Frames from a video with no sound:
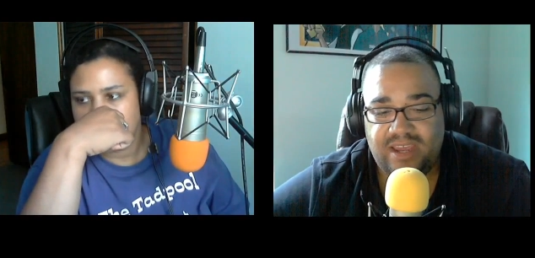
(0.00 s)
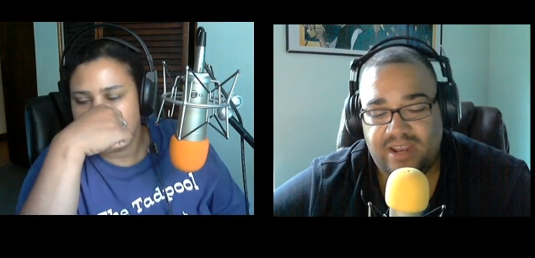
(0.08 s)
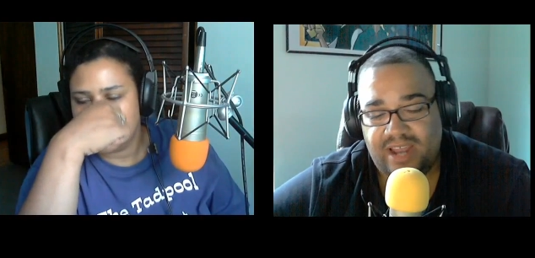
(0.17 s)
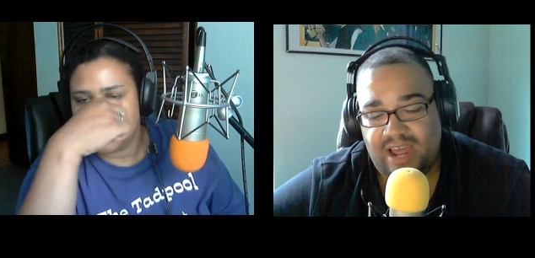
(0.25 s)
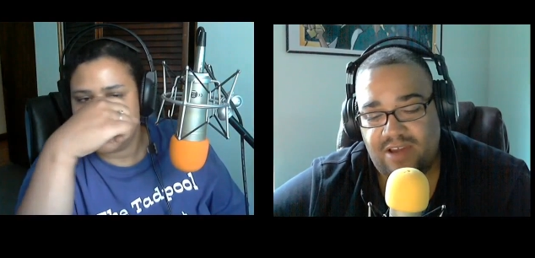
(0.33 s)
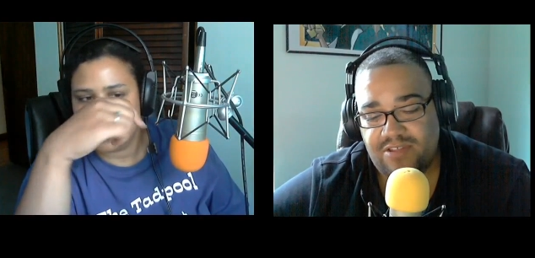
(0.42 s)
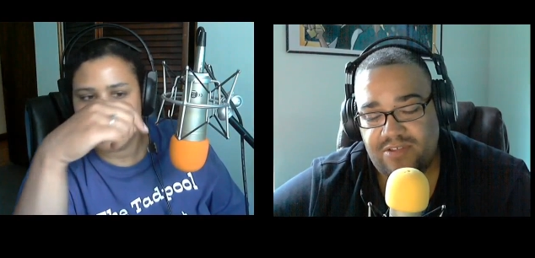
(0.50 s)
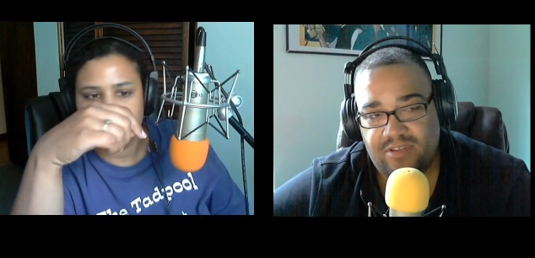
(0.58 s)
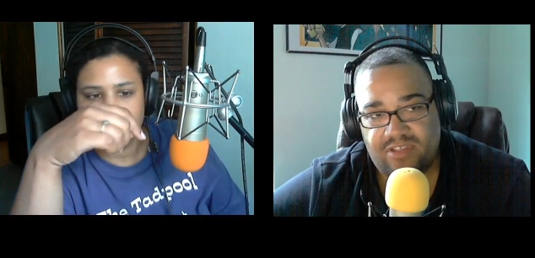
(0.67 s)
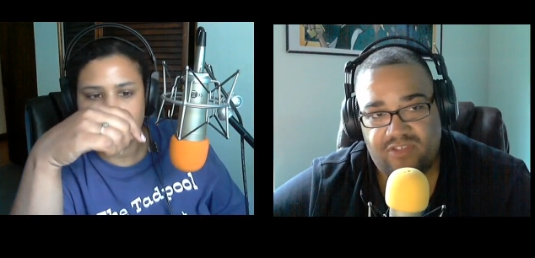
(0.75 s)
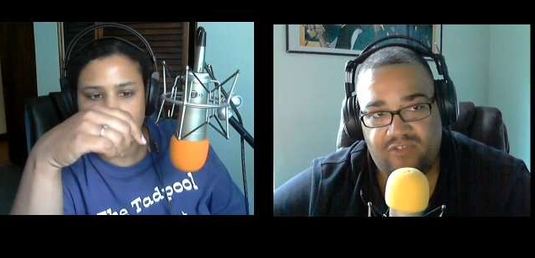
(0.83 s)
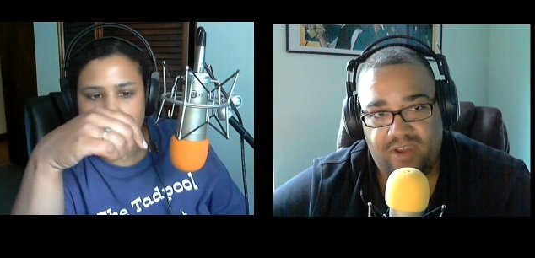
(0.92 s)
Speaker 1: It allows you to
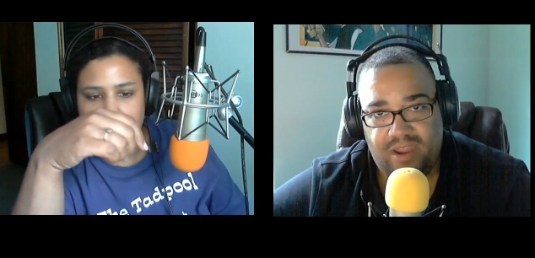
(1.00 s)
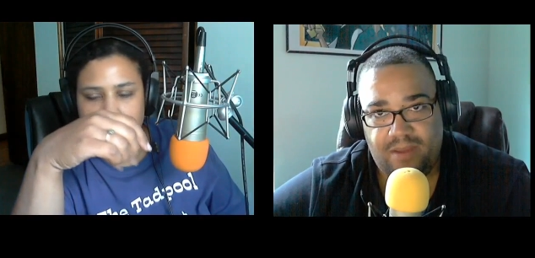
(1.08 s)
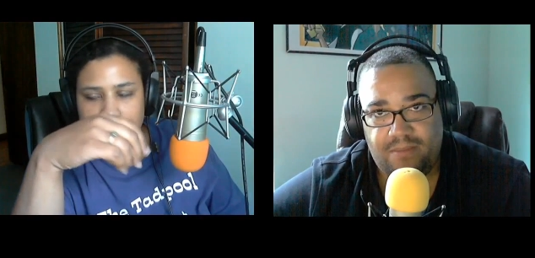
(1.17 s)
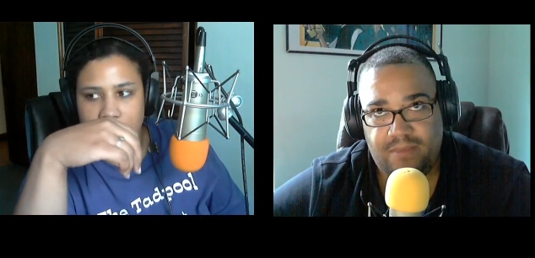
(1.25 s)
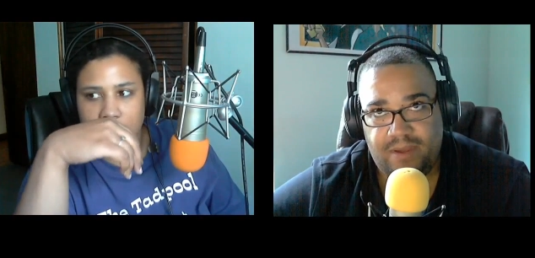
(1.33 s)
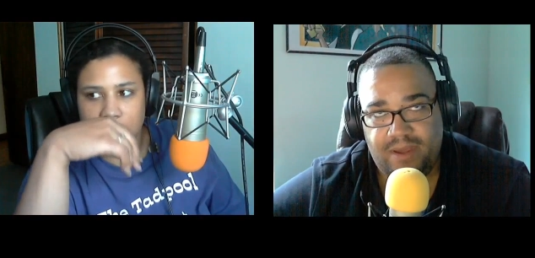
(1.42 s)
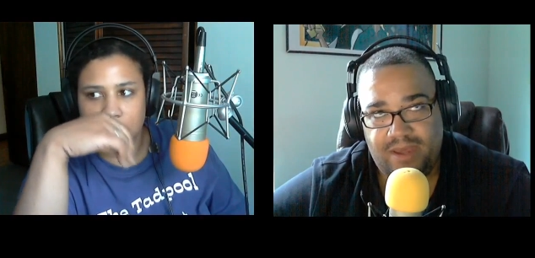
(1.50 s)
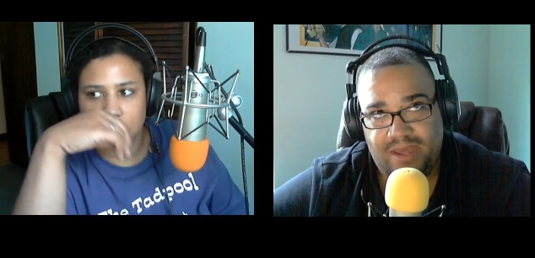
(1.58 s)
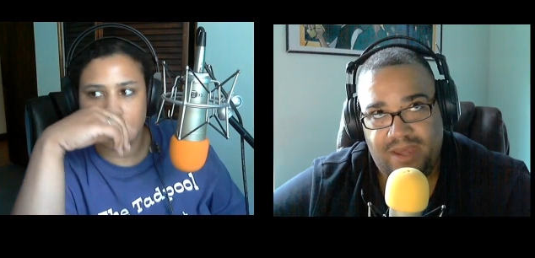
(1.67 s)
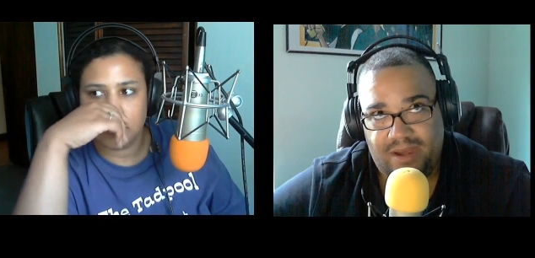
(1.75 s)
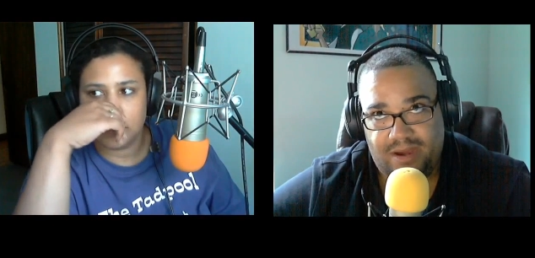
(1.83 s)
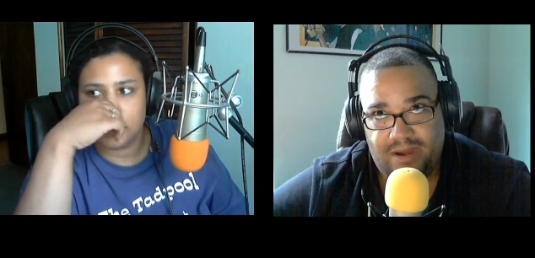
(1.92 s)
stream
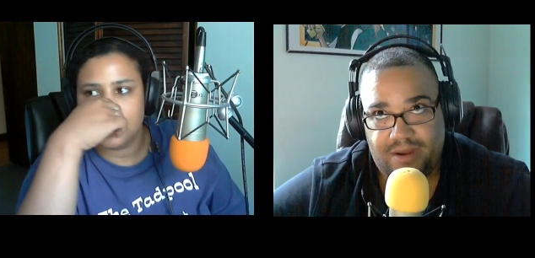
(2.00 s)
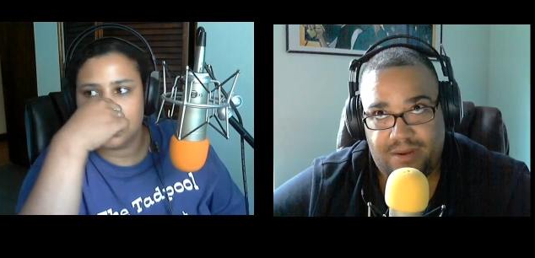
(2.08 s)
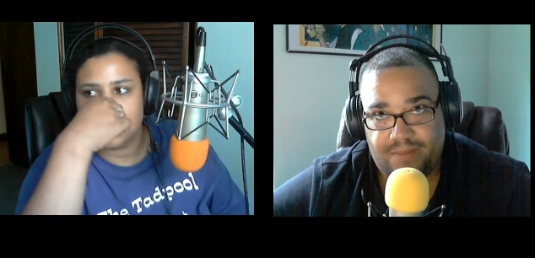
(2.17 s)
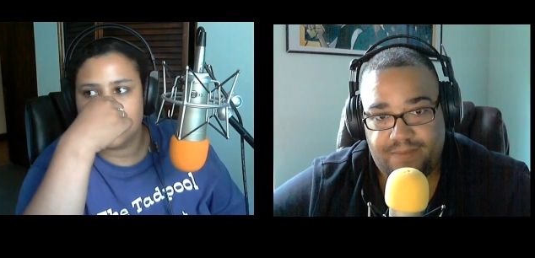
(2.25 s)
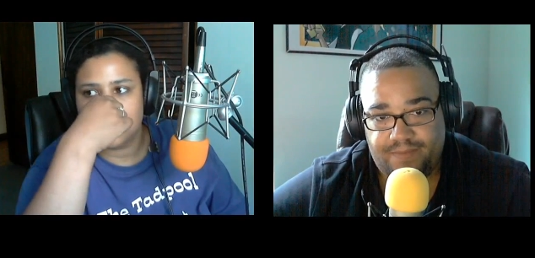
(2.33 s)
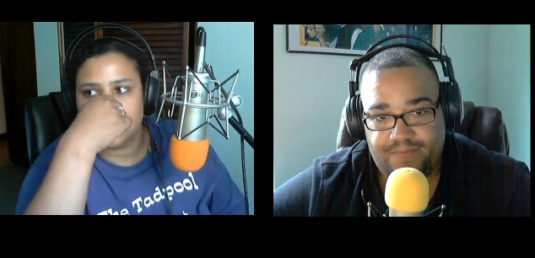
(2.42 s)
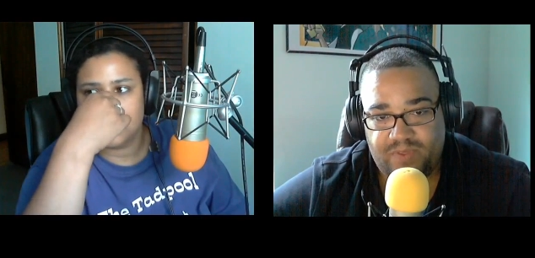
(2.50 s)
um,